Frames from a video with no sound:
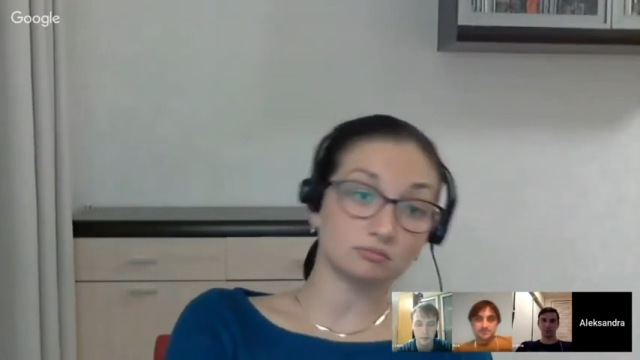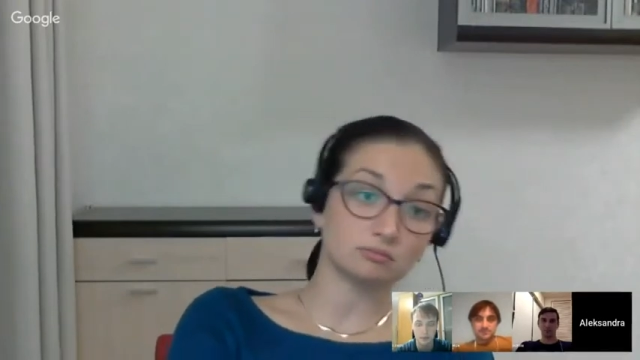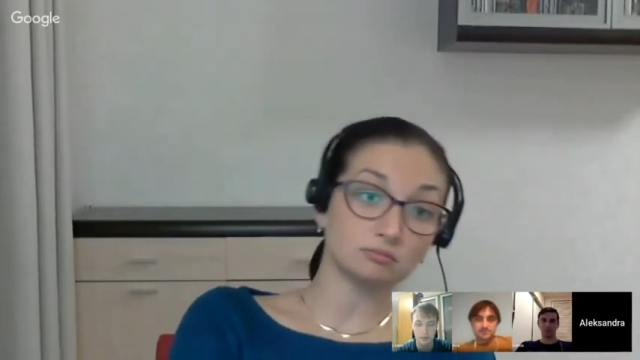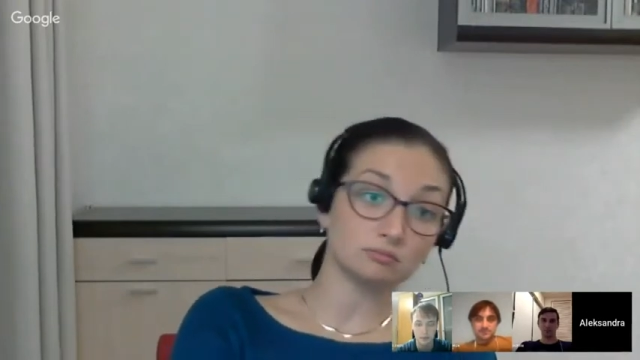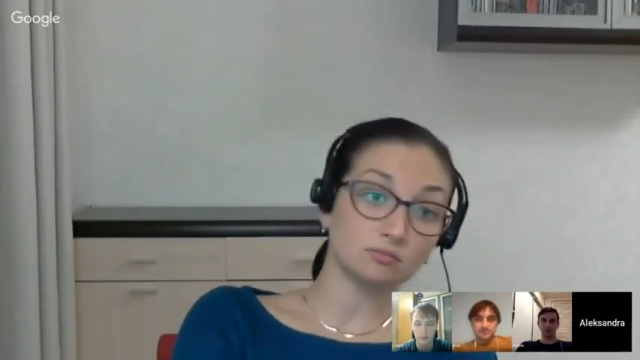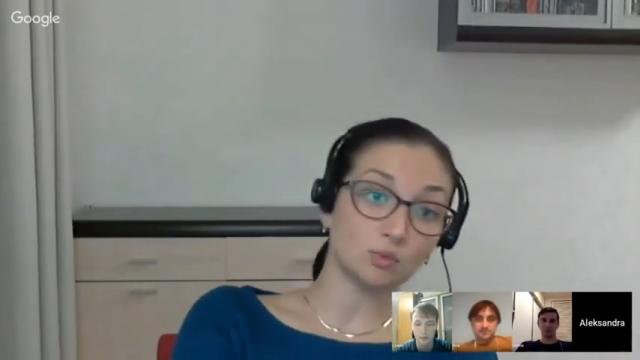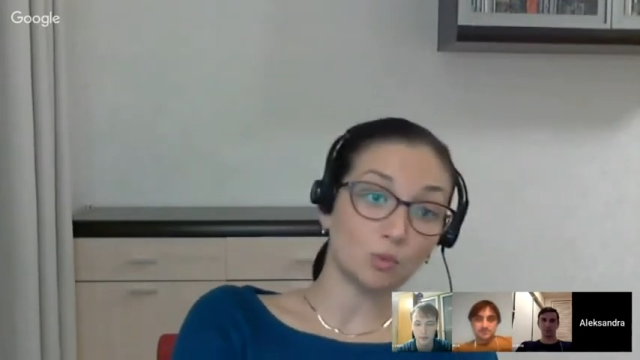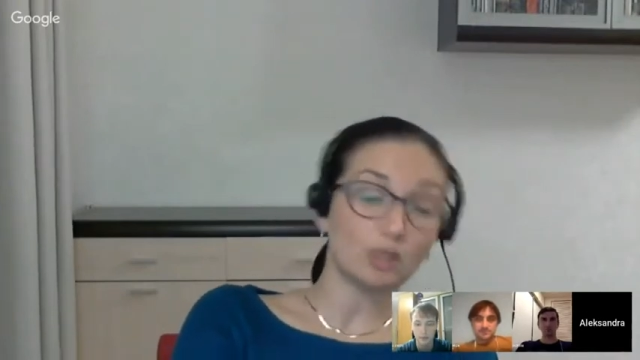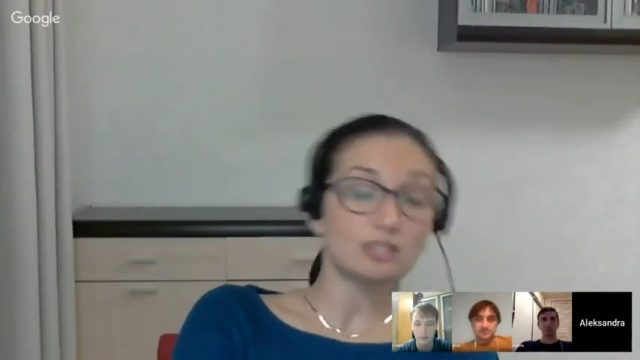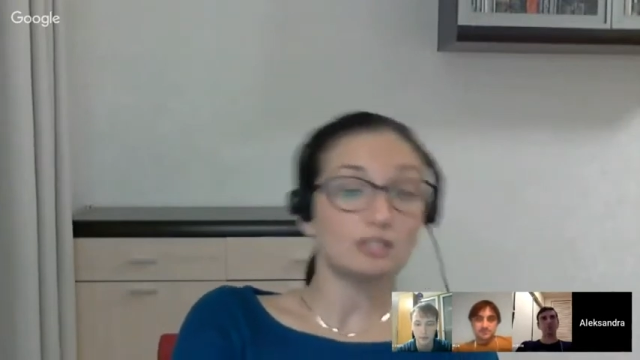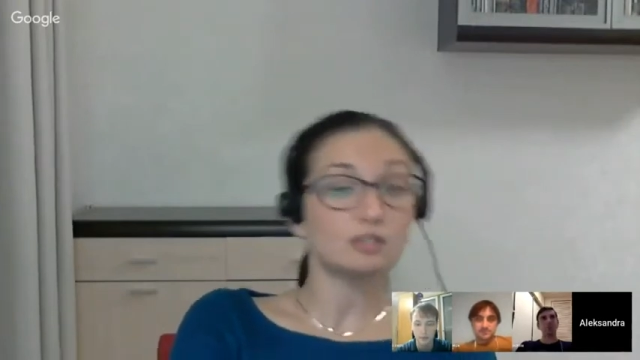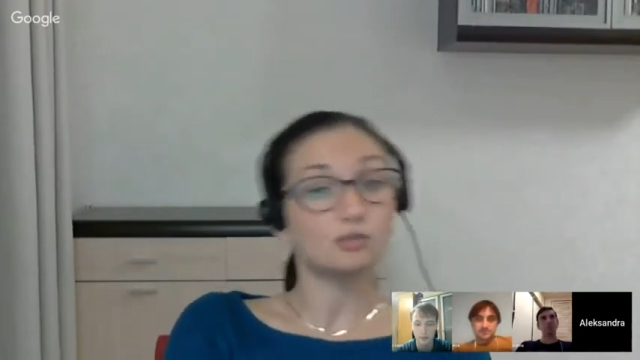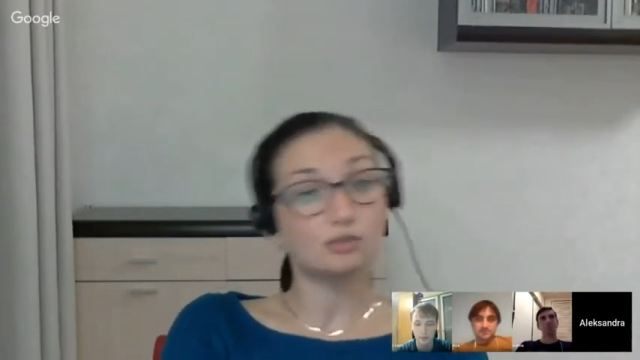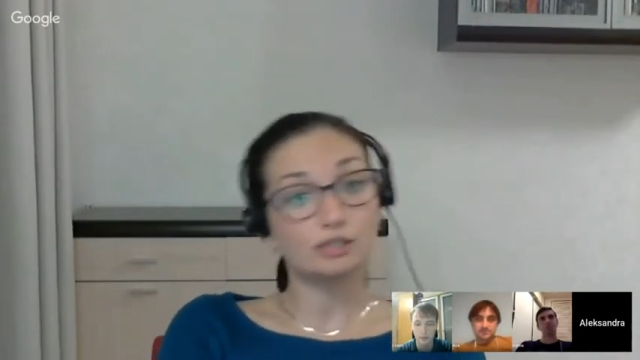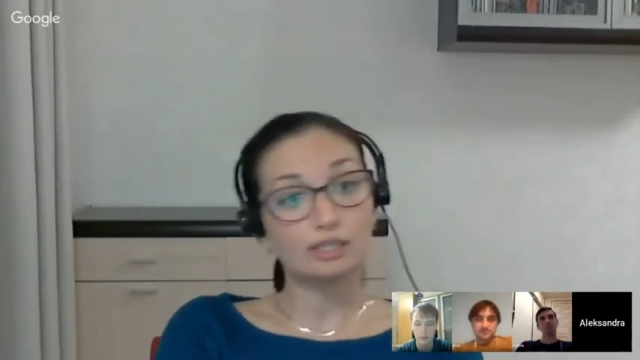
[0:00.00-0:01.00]
was
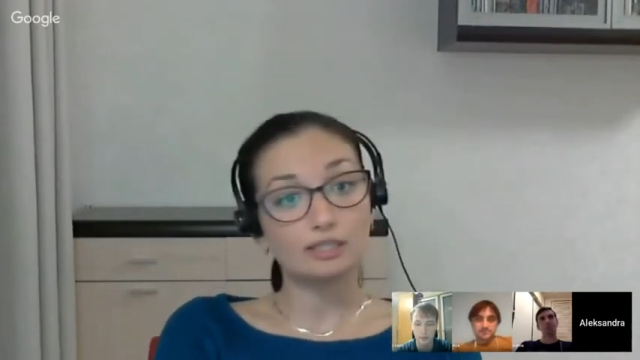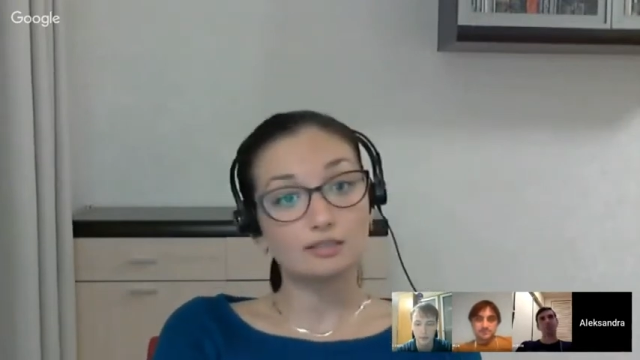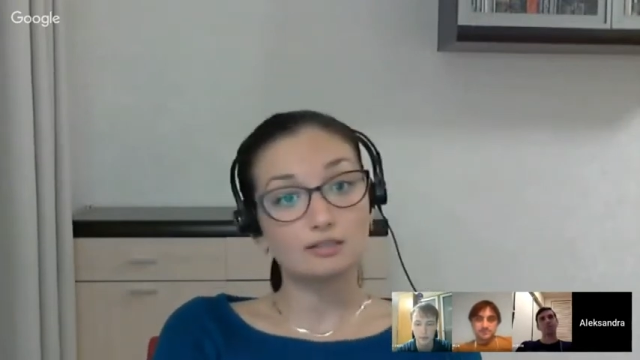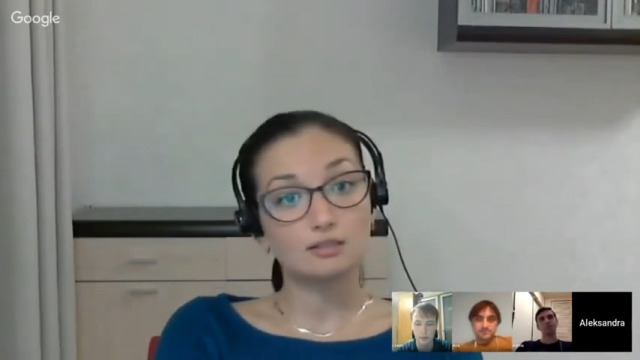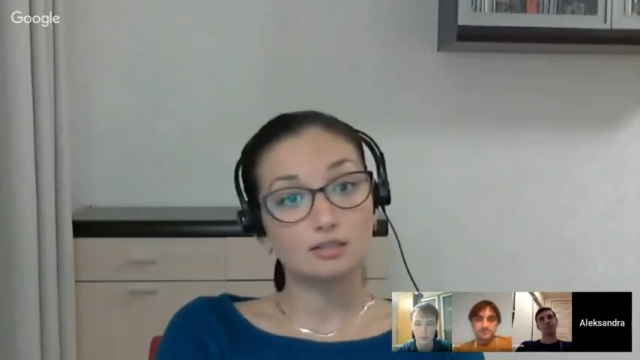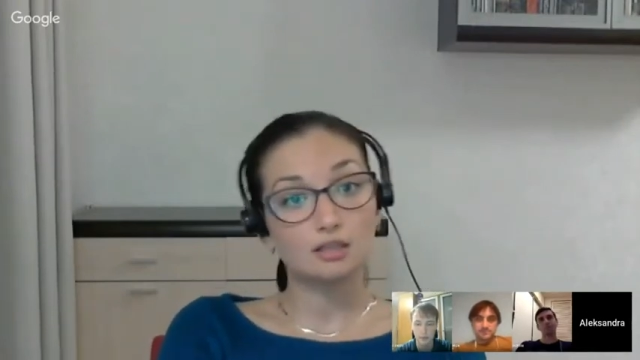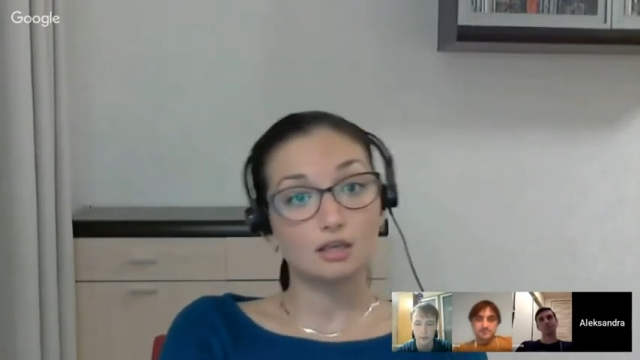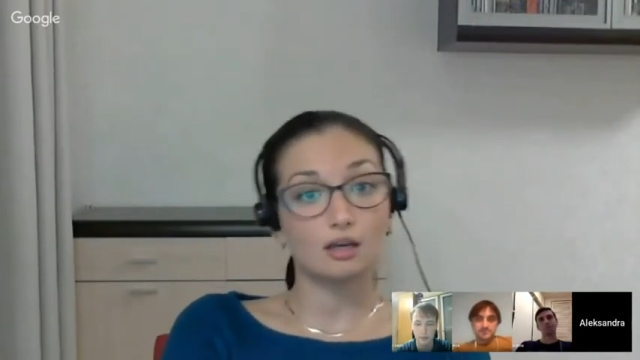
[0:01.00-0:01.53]
it released